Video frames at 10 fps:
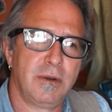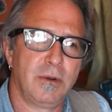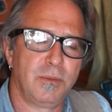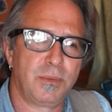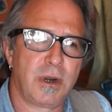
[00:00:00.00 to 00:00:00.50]

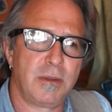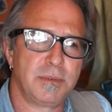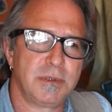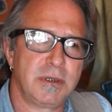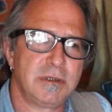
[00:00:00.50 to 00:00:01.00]
old
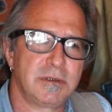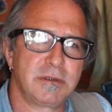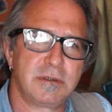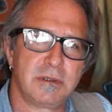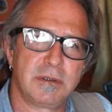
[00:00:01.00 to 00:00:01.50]
props, they
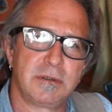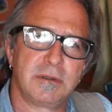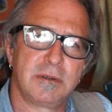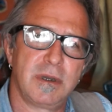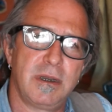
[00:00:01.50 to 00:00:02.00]
just
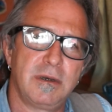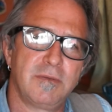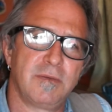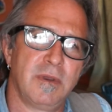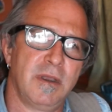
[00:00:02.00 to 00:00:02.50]
kind
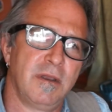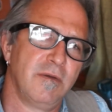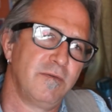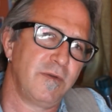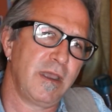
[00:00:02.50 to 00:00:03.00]
of
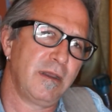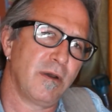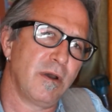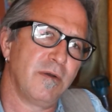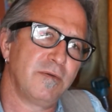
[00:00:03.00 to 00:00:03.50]
fade
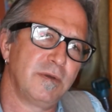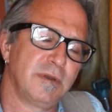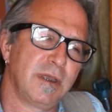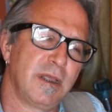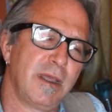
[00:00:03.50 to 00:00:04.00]
off.
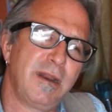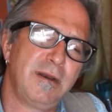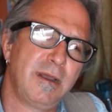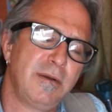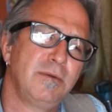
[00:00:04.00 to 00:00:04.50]
And
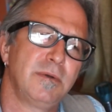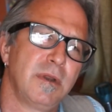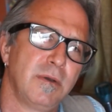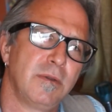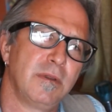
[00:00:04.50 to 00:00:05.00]
I don't
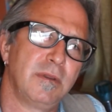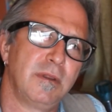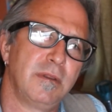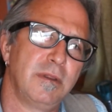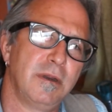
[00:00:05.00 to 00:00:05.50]
know that
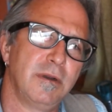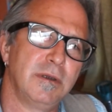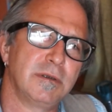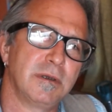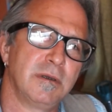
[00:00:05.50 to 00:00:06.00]
there
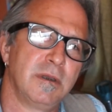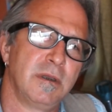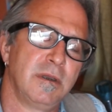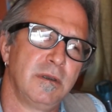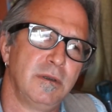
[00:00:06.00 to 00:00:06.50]
is a
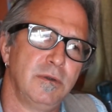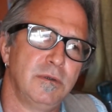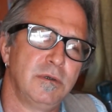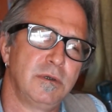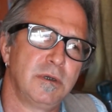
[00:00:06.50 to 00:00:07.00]

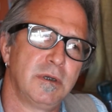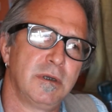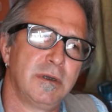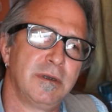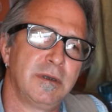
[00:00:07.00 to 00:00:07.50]
huge
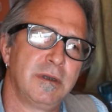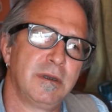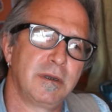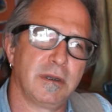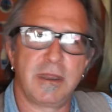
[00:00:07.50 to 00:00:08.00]

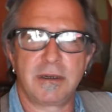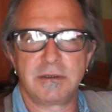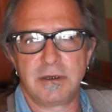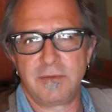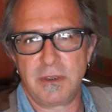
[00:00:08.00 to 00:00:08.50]

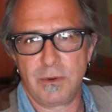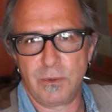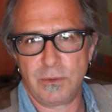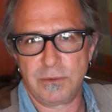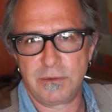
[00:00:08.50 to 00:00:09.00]
collection of the
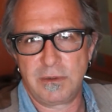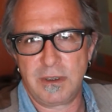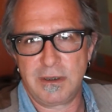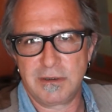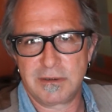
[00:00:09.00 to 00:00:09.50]
old
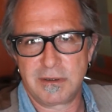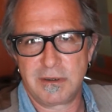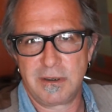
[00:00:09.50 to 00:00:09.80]
things.